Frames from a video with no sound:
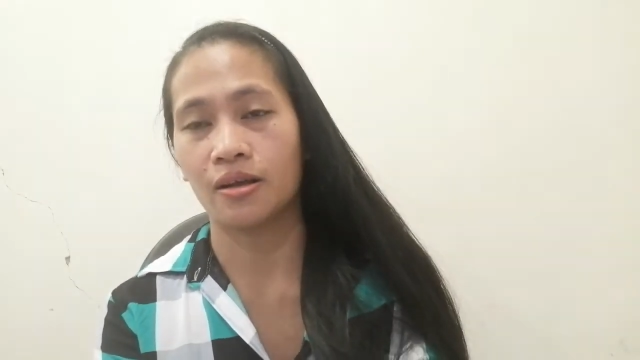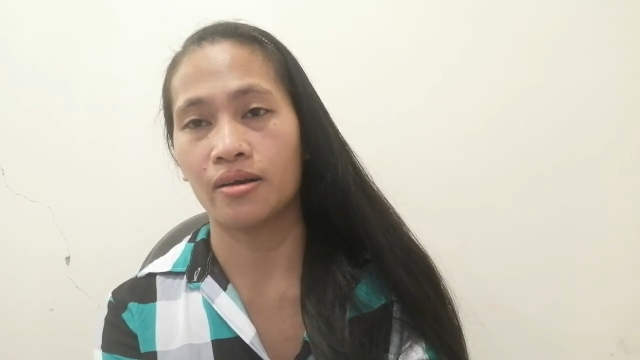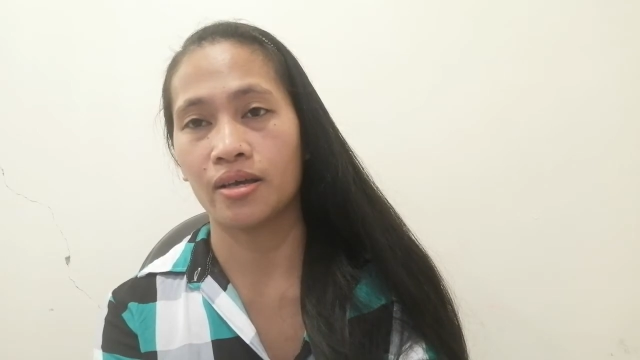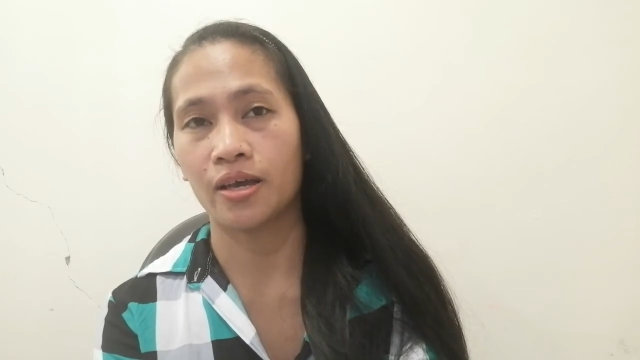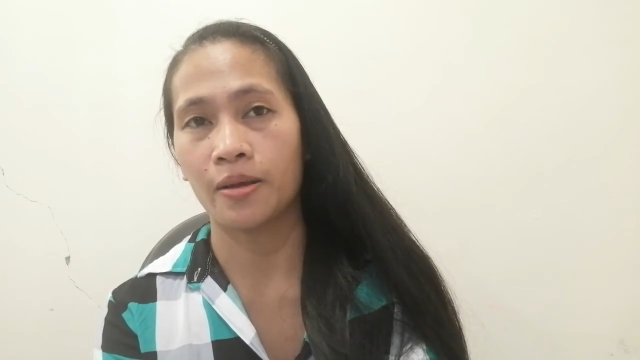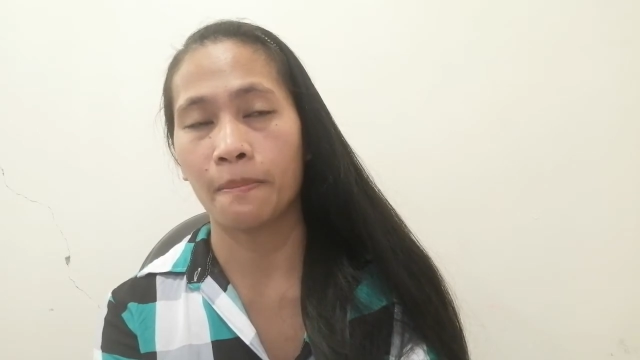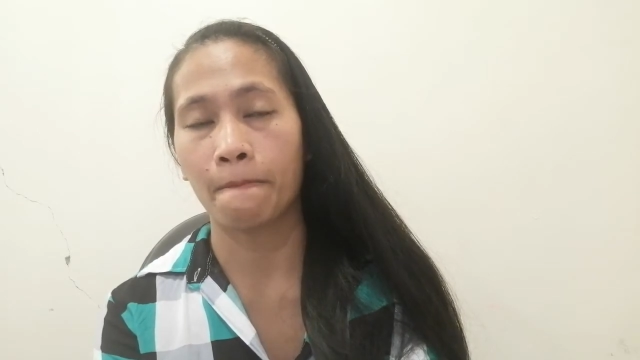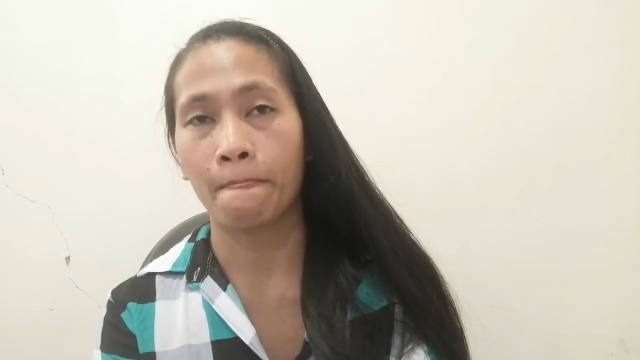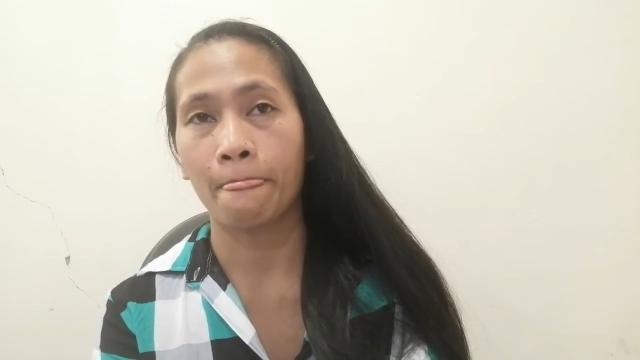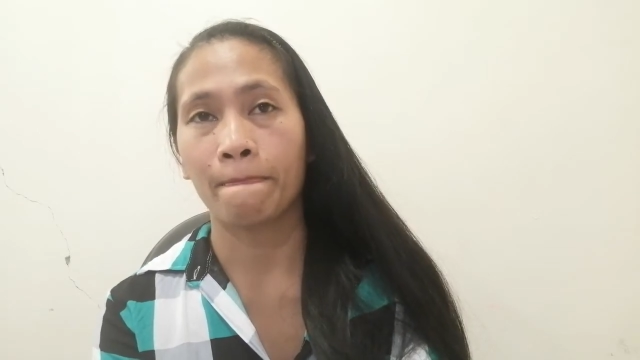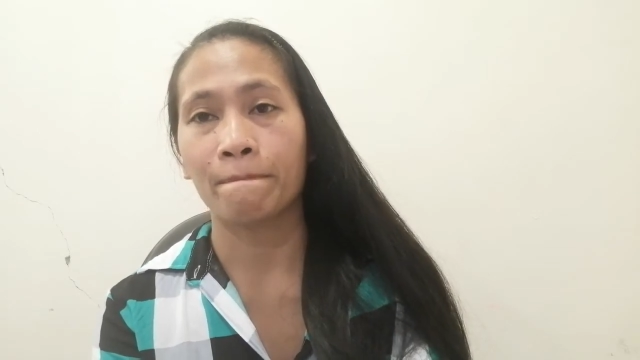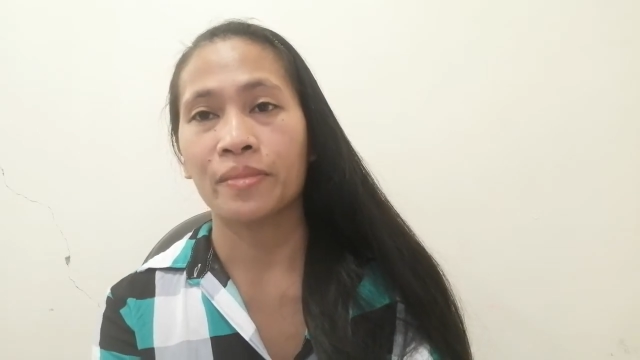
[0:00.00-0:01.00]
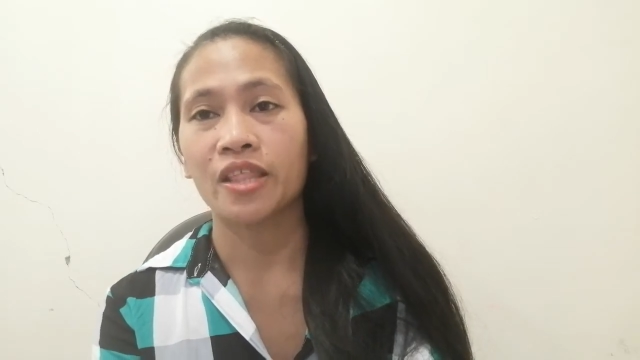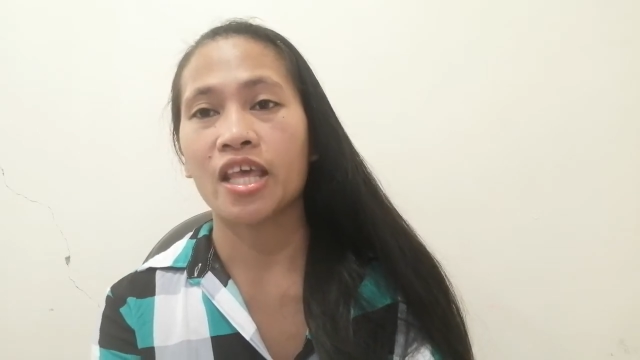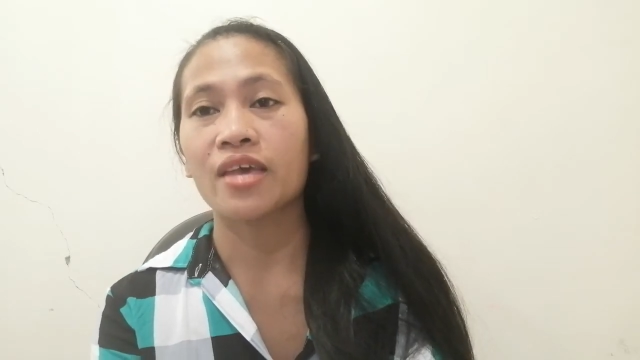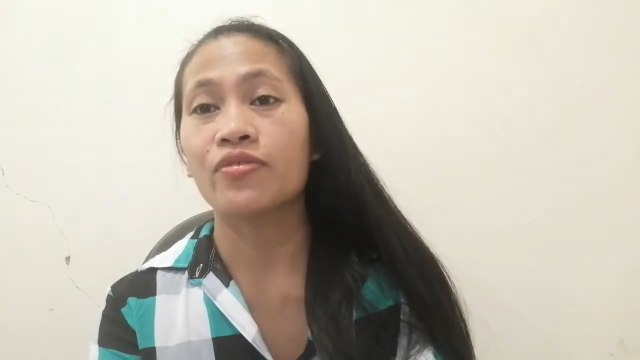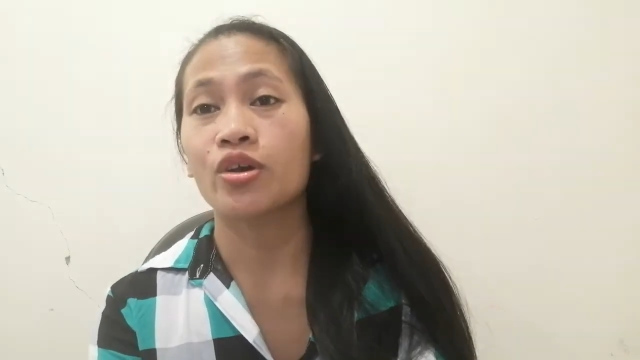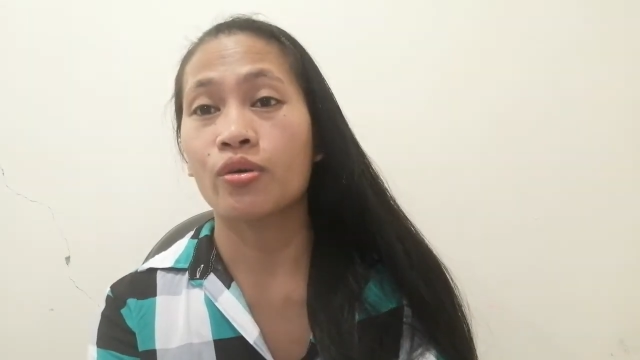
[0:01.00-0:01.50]
Okay,
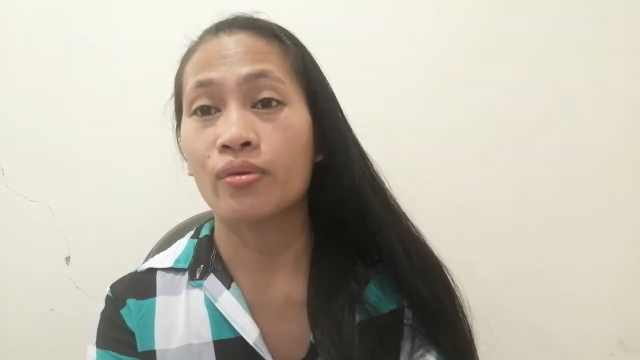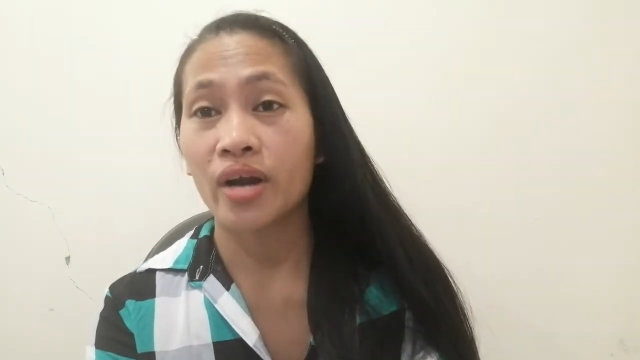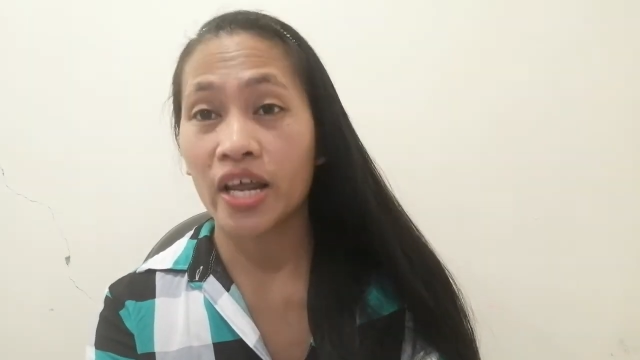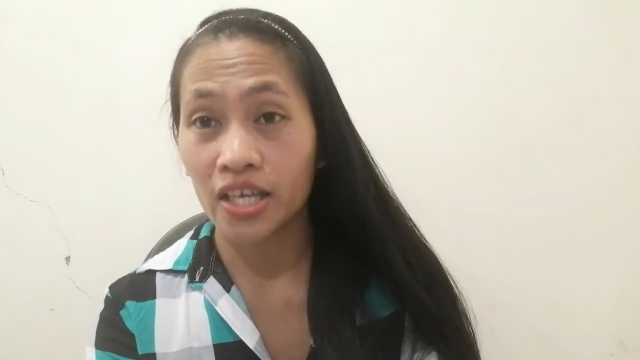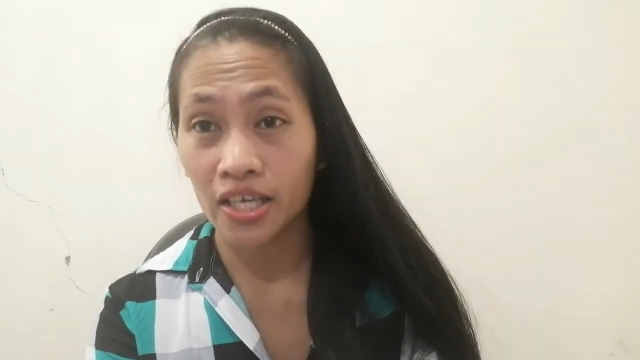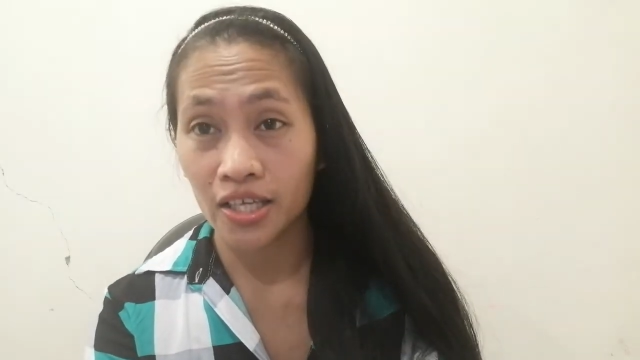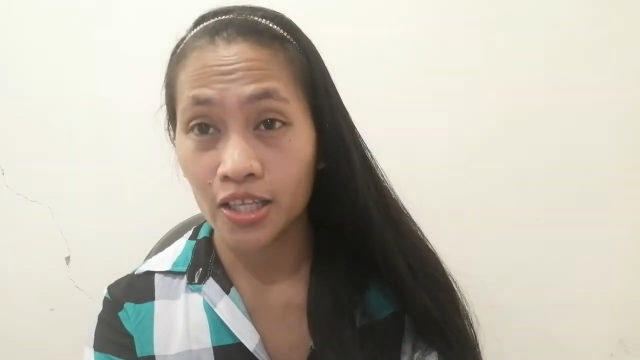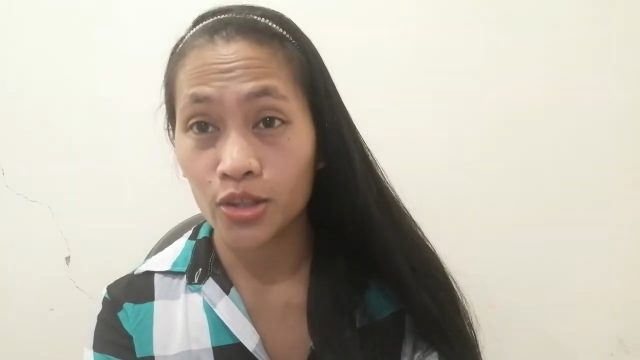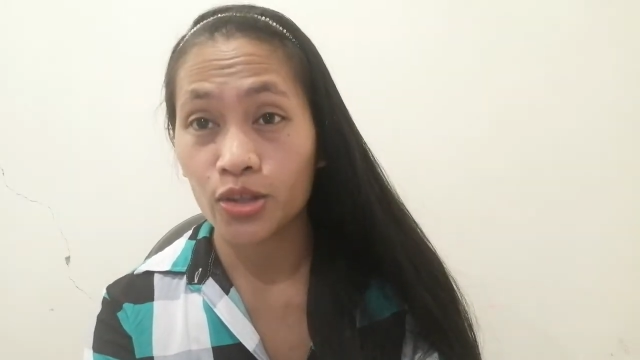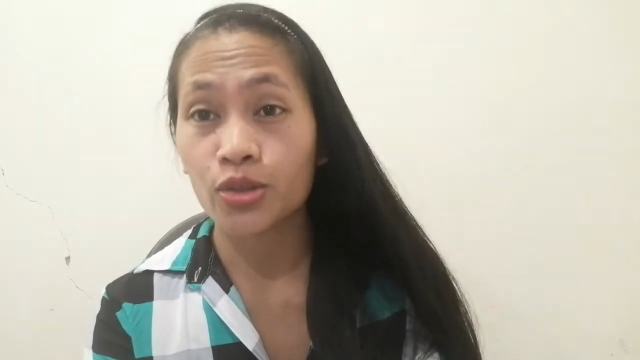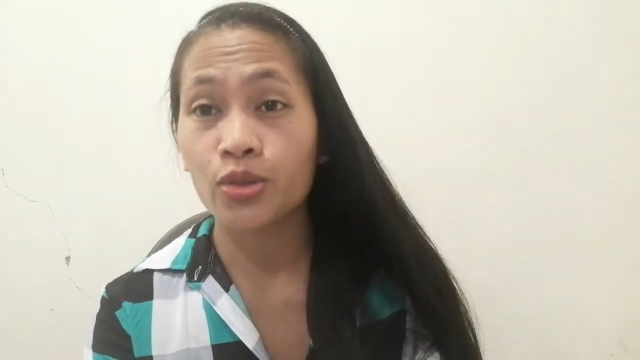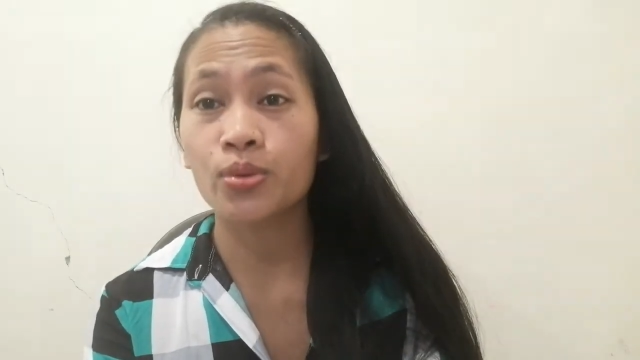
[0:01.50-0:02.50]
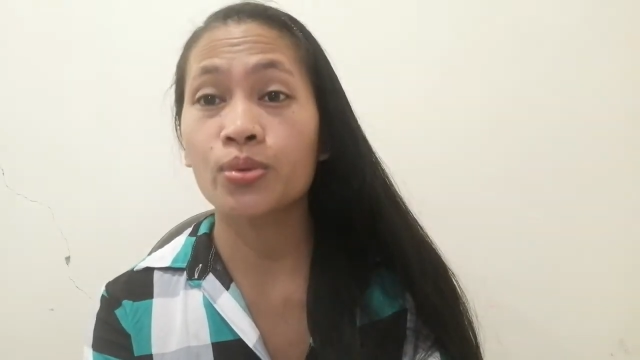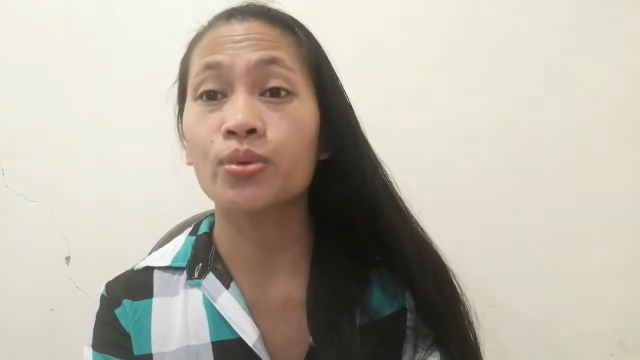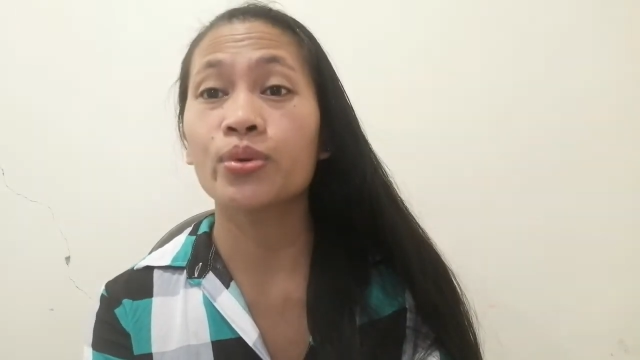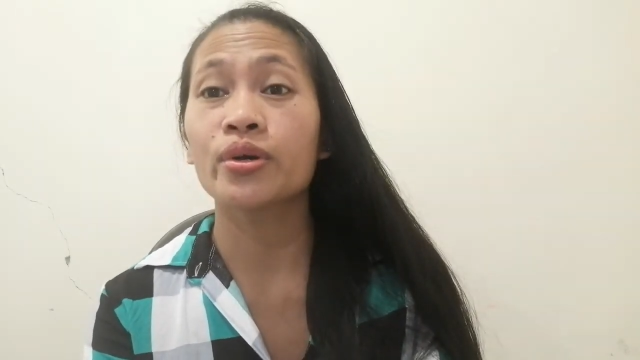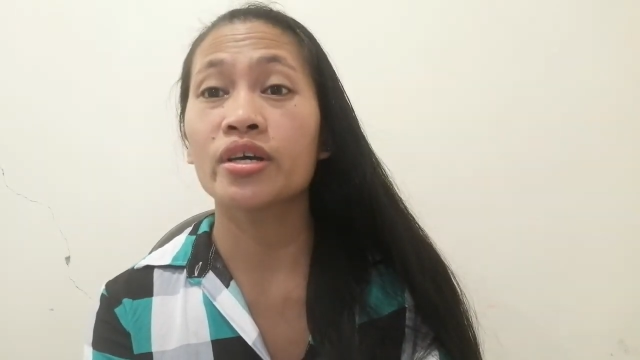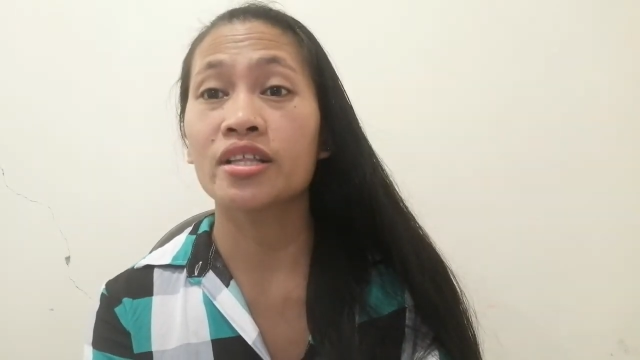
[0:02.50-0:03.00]
if you're ready to
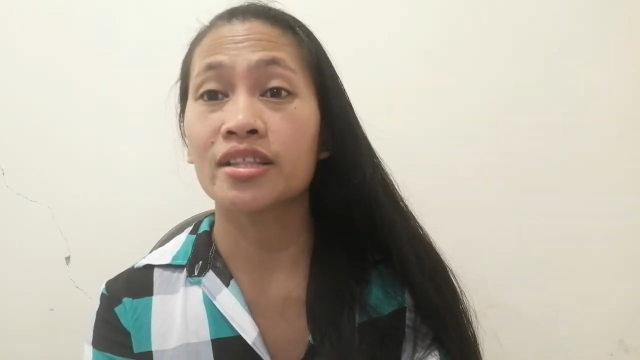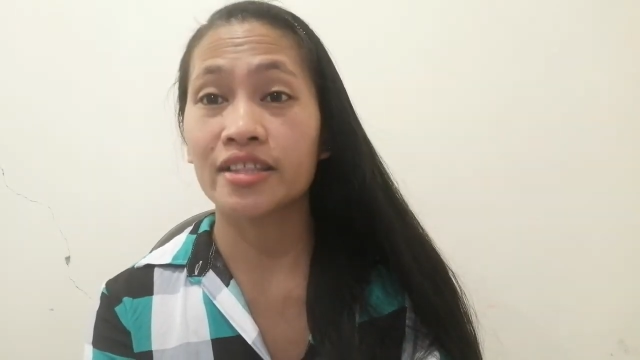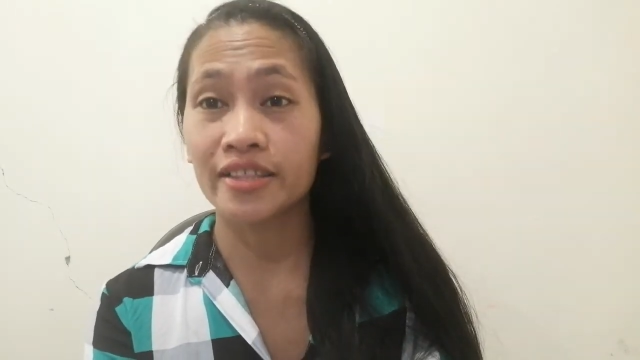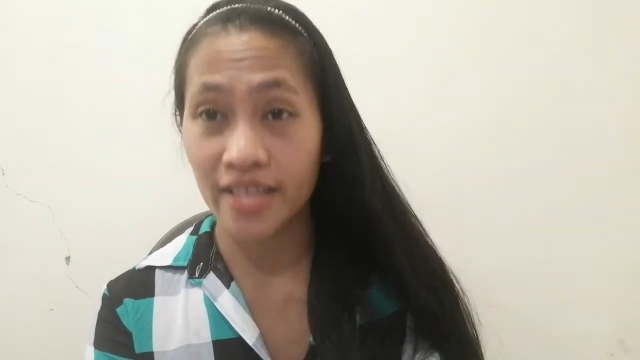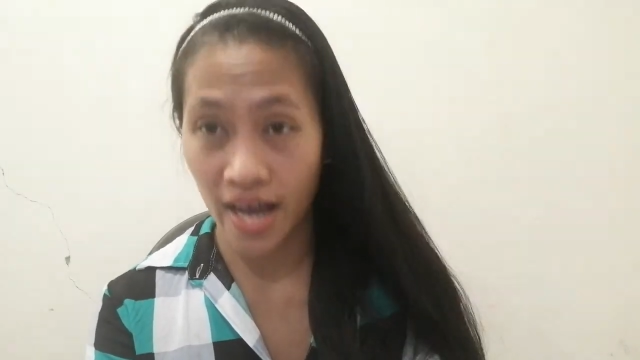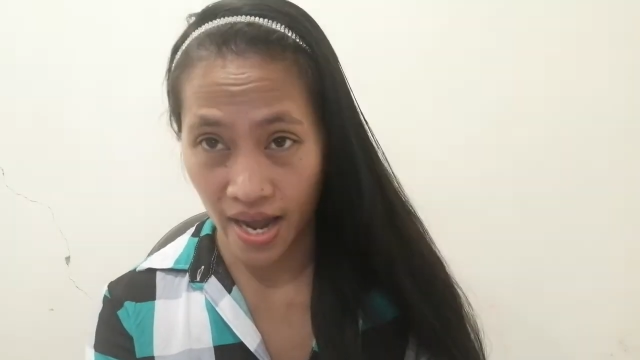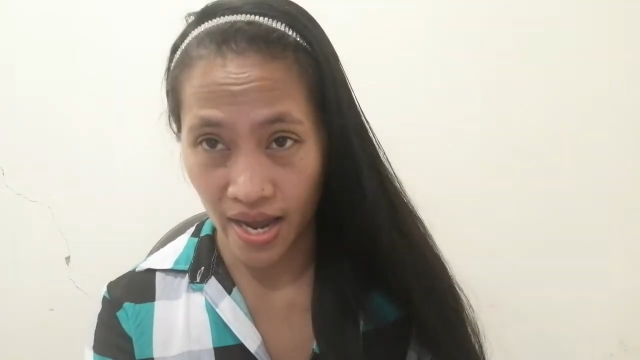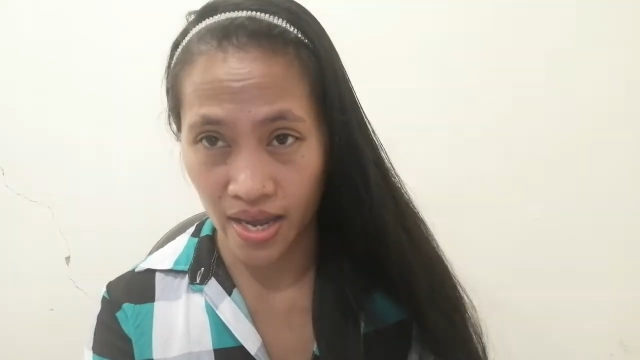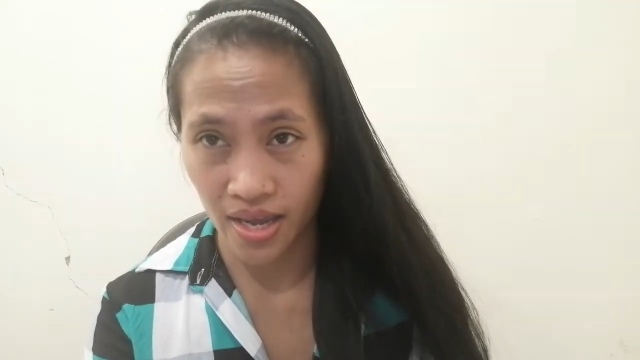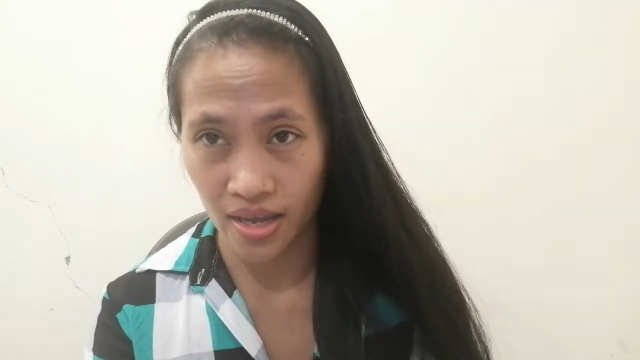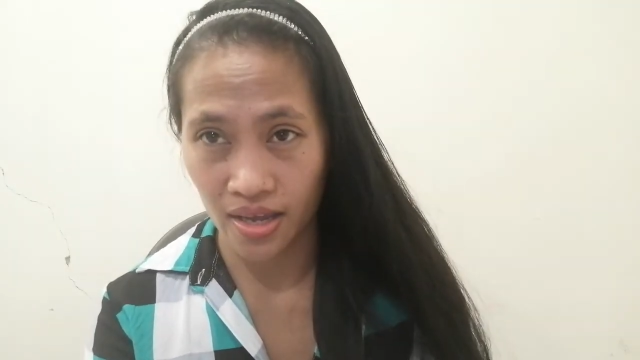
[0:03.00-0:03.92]
die,